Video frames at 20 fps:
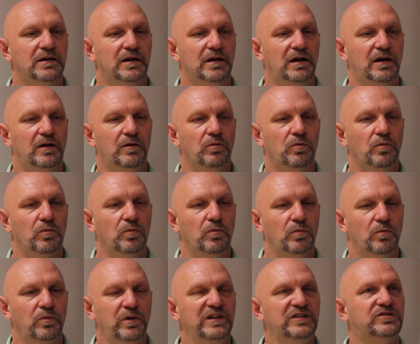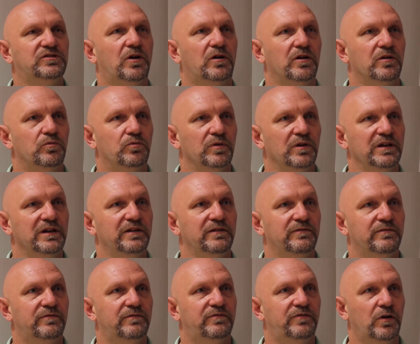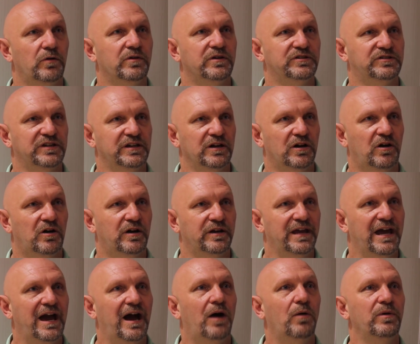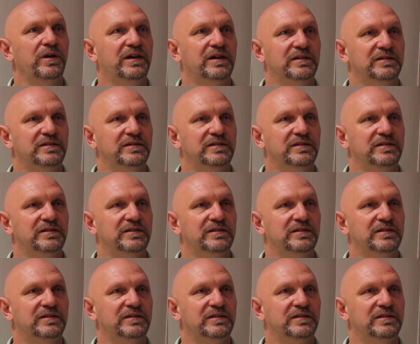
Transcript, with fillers: uh, we started really focusing on how we